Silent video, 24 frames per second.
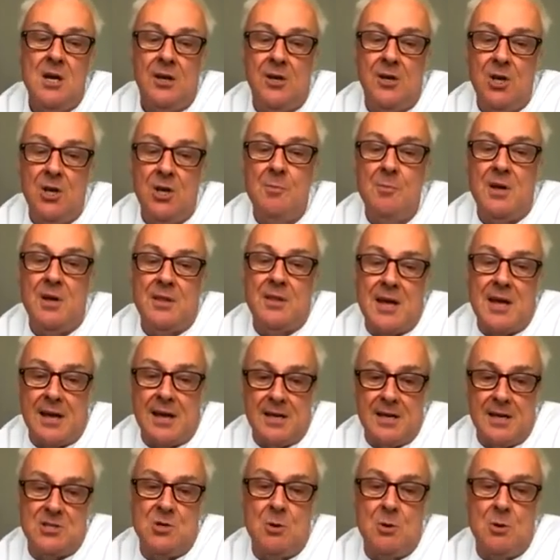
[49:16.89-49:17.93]
Cubing that
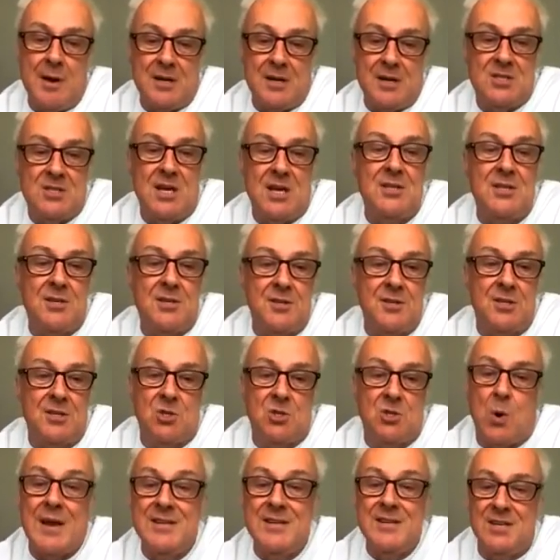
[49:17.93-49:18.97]
gets you about 10 to the
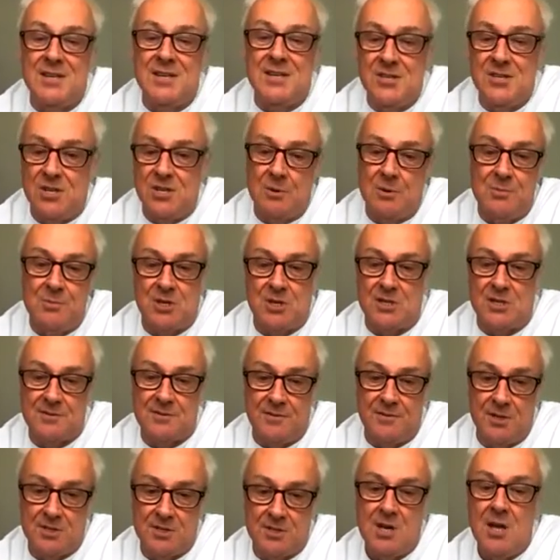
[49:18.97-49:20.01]
20 tube
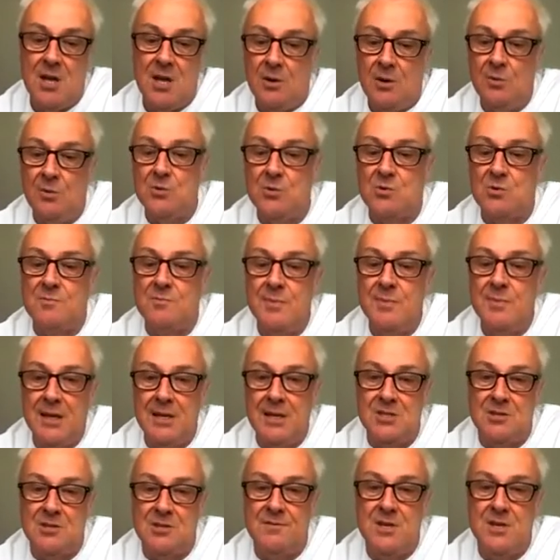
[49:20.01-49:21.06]
transfers, which was
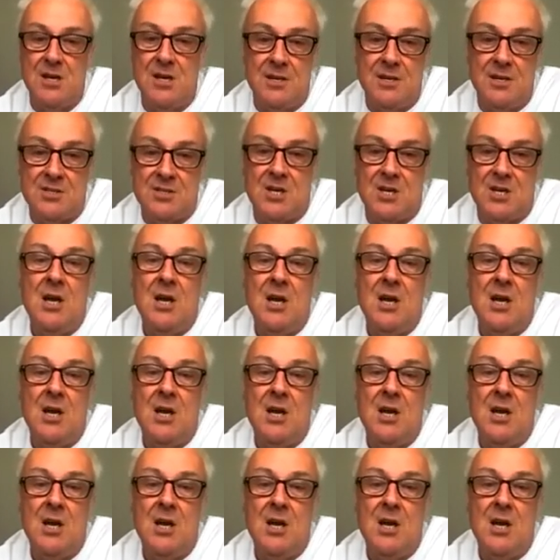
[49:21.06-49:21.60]
millions of years.